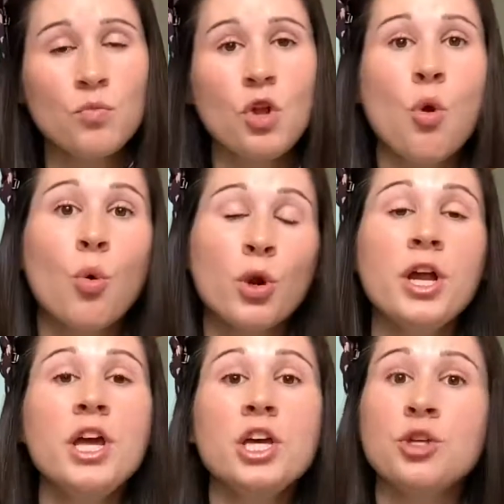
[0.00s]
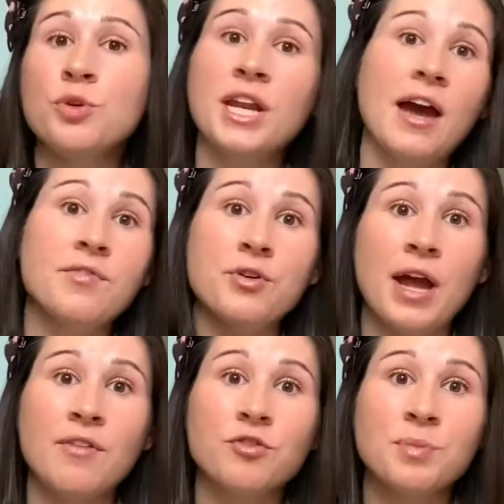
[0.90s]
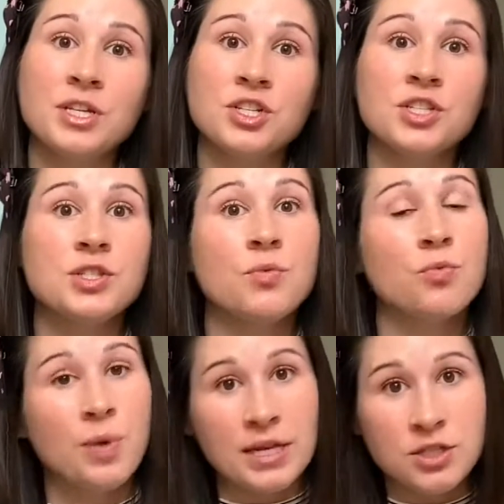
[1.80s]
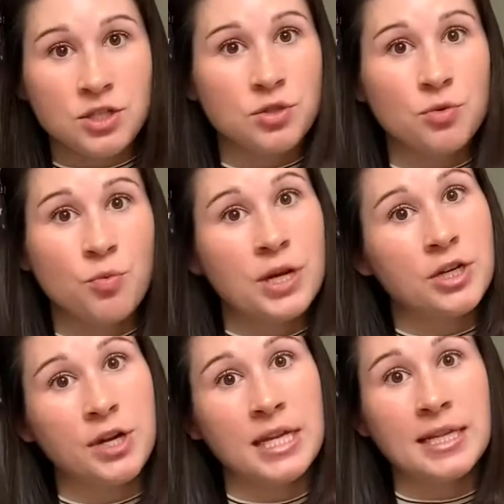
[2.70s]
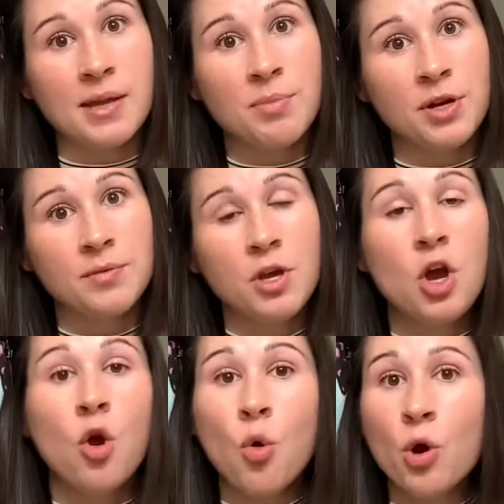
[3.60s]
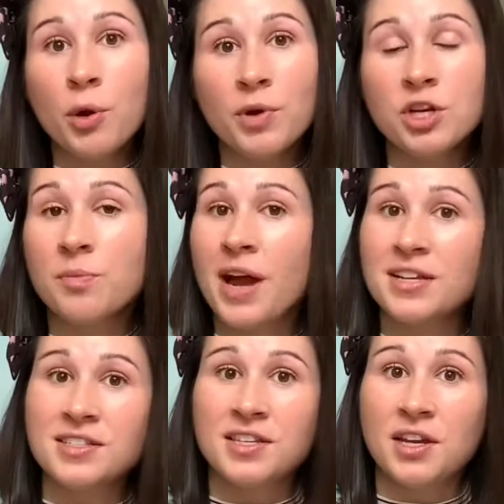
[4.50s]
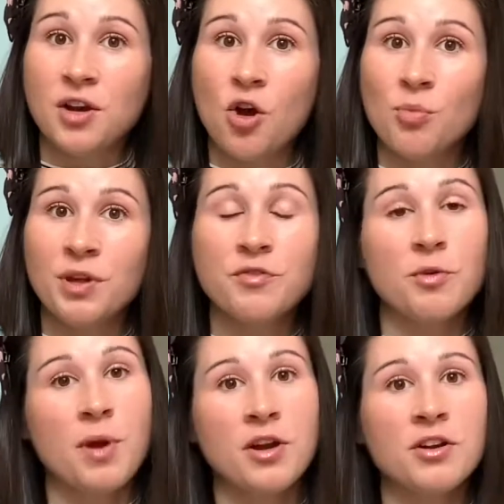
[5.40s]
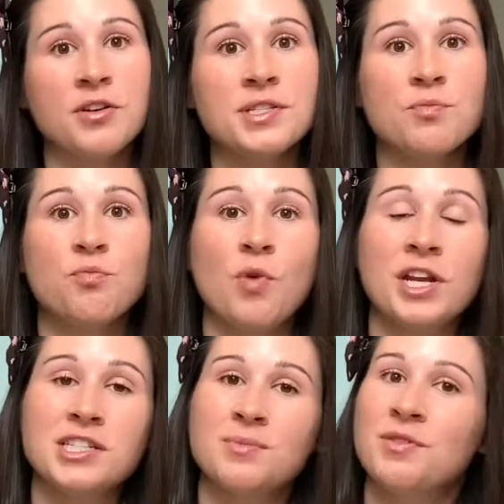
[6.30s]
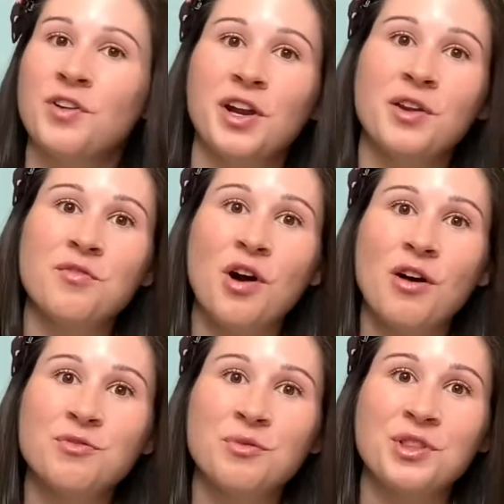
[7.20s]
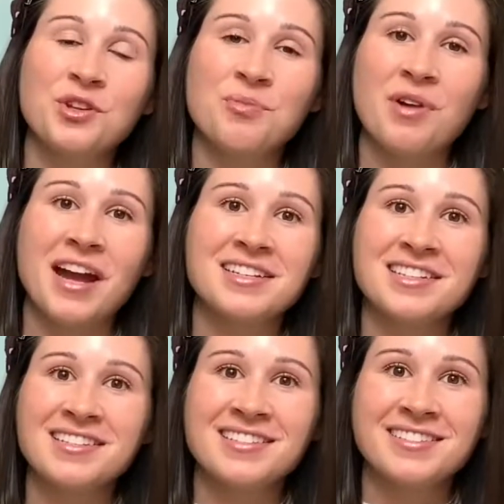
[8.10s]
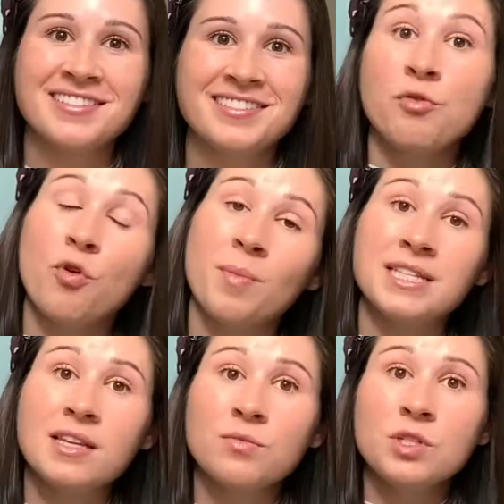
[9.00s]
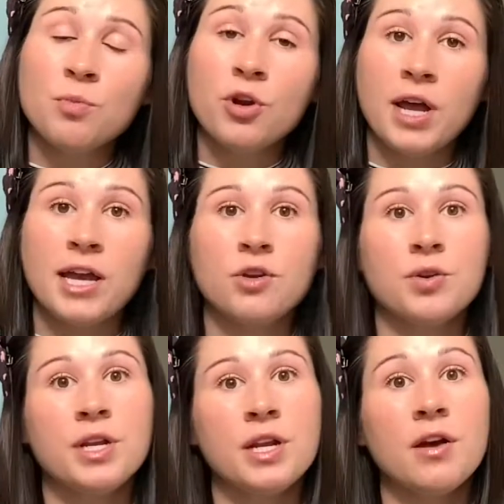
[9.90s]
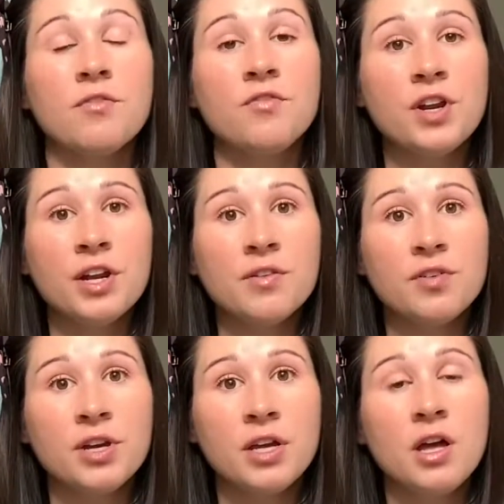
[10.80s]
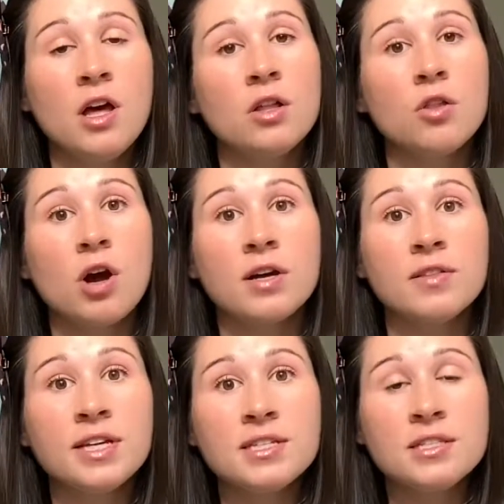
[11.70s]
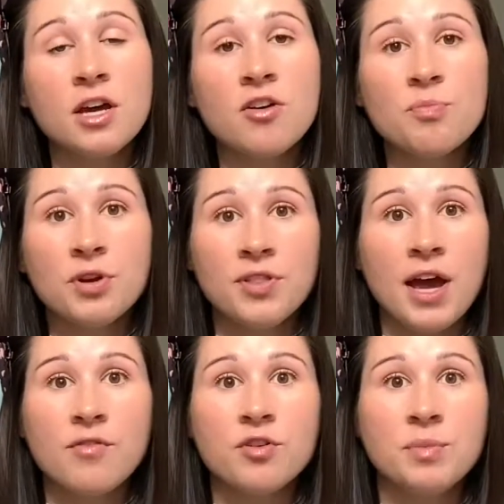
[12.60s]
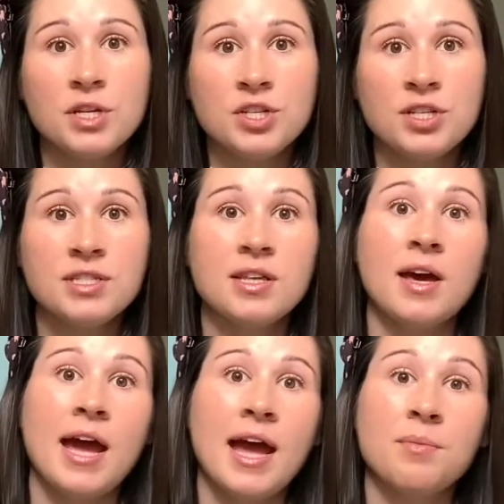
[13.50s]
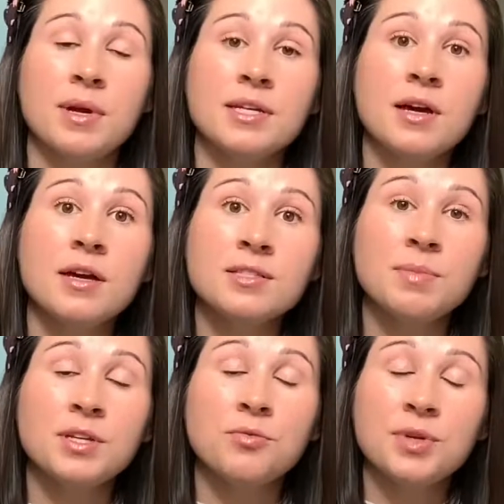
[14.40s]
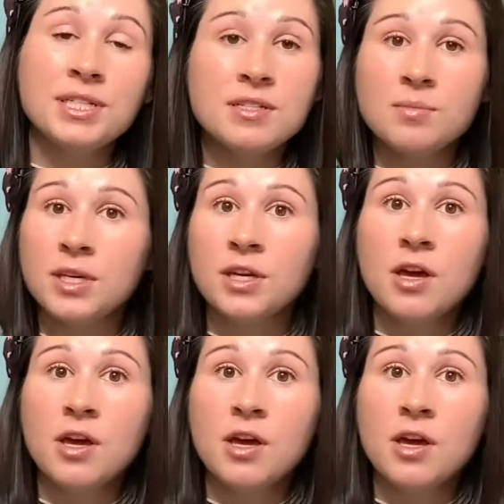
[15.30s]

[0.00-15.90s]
or you can have your affirmations read to you when you're in labor, or when you're practicing at home if your partner is wanting to be very involved with your practice. Before my son was born, I created a very long list of birth affirmations that I had my husband read to me